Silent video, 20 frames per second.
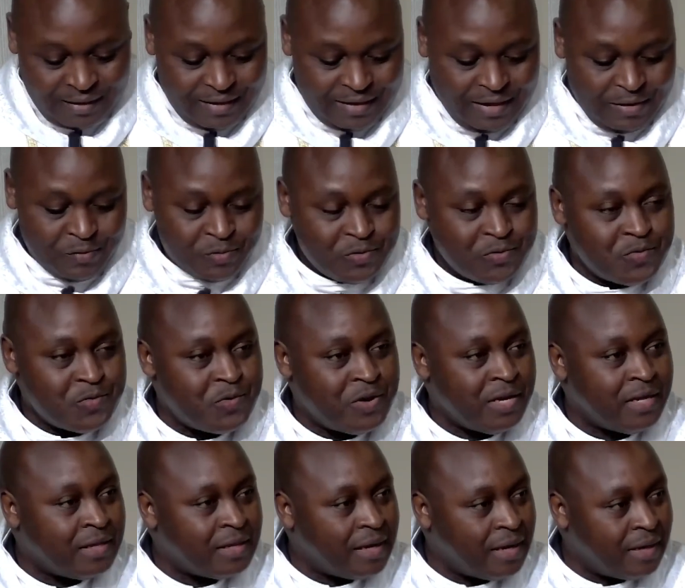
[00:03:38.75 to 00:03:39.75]
they will
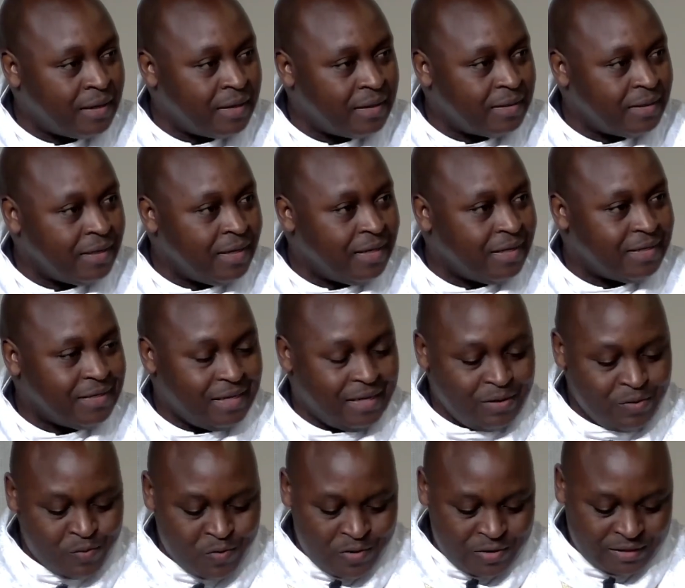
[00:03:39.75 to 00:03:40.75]
wither,
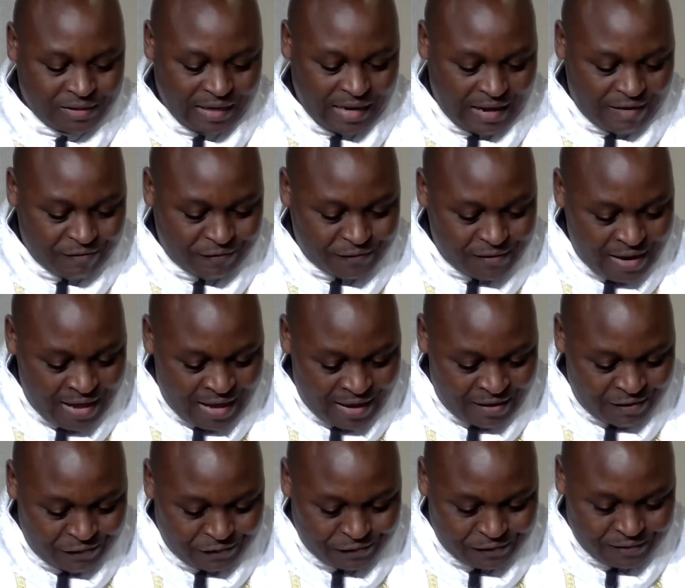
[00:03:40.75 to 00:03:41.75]
they won't have
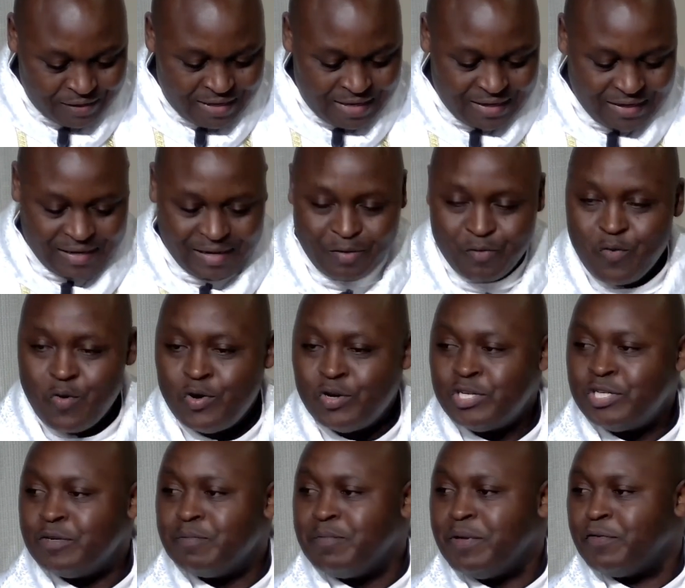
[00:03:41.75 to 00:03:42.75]
life, they
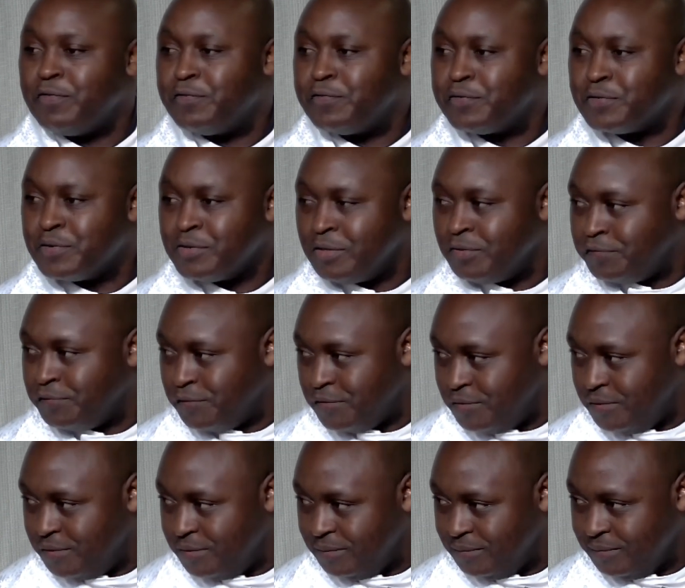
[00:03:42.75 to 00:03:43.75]
won't be
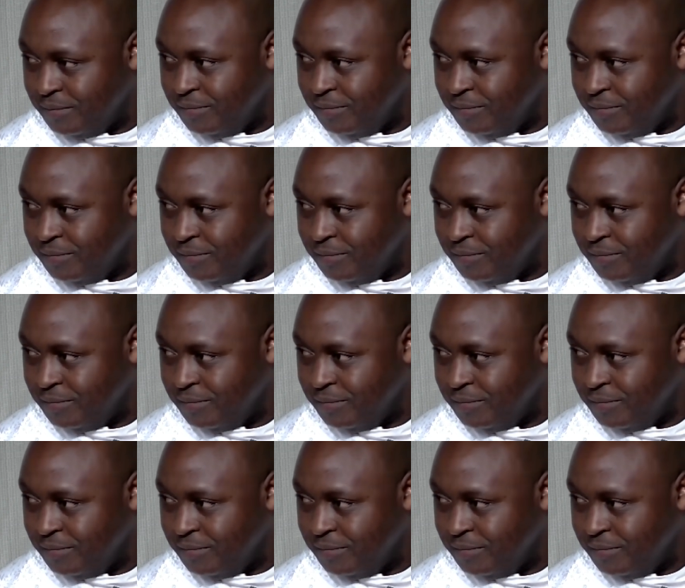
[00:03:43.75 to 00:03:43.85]
fruitful.